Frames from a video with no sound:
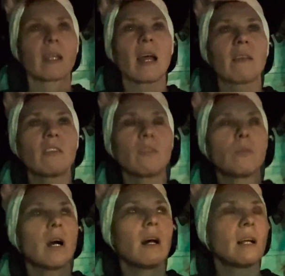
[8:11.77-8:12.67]
gas as
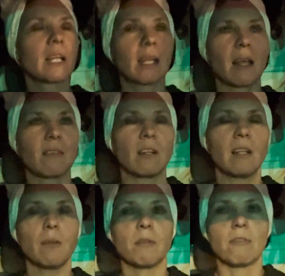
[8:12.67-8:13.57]
well. I'll get gas on a
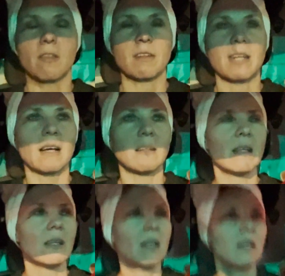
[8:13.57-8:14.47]
little bit further down.